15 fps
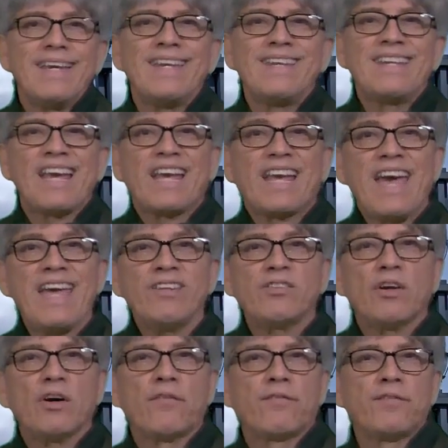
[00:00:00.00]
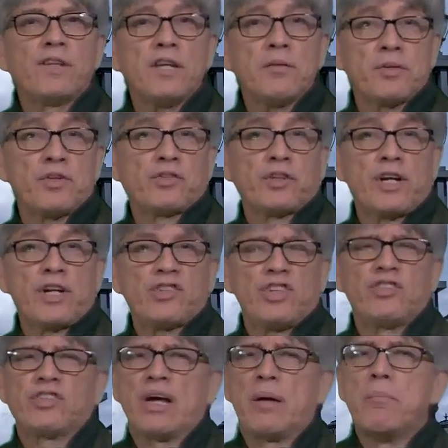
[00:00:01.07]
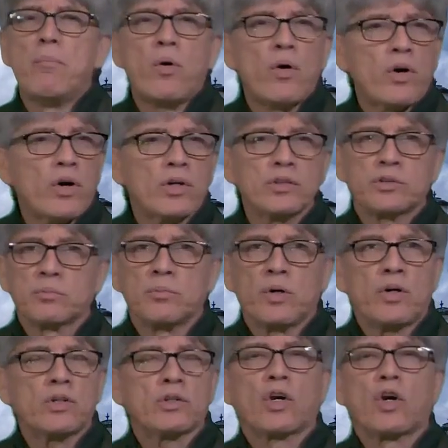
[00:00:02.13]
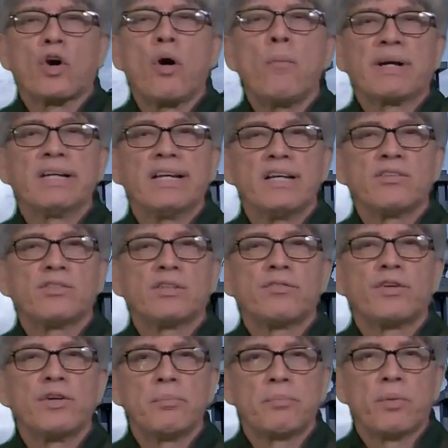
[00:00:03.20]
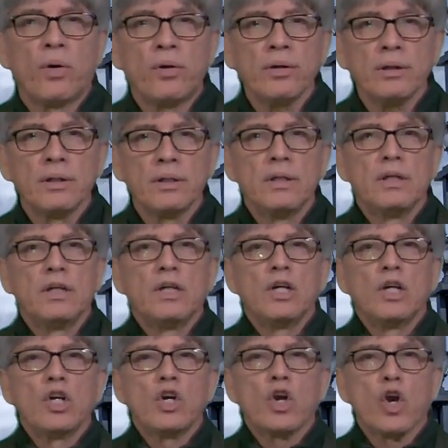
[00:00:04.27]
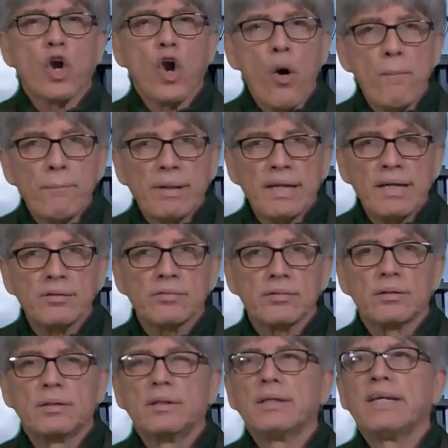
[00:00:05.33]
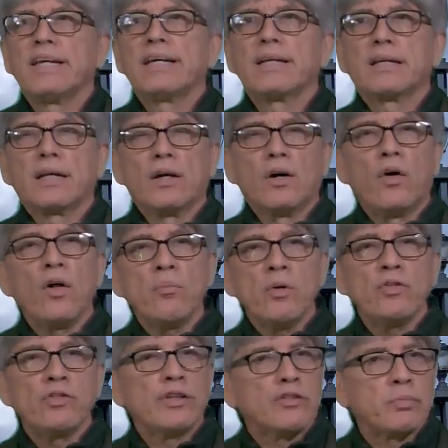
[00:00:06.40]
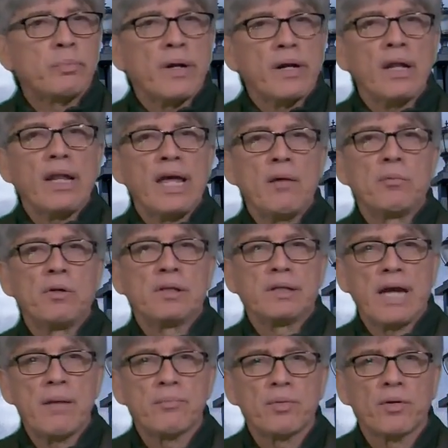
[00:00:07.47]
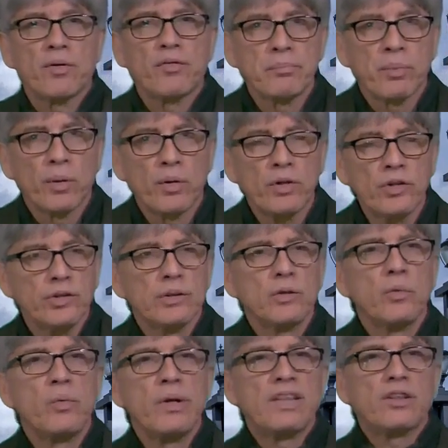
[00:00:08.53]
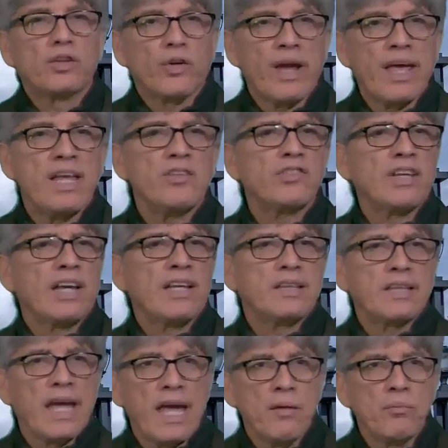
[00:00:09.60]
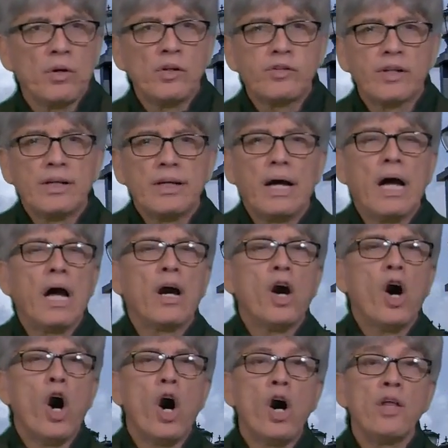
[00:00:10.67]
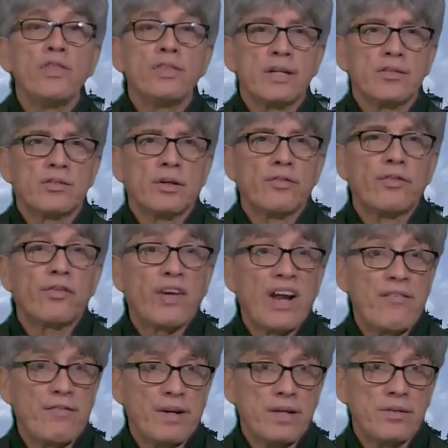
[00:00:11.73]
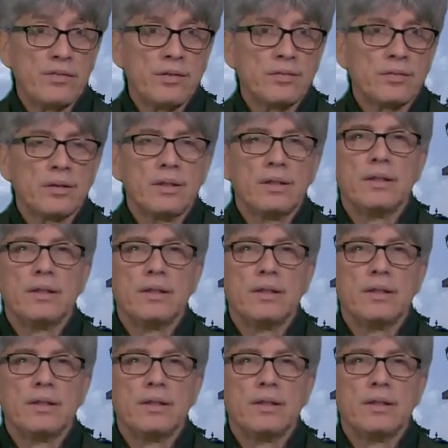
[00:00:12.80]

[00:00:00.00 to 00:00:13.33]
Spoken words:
In the case of deep research, it's a much more comprehensive report, complex, almost expert-level type of report with trends and tables and hundreds of references.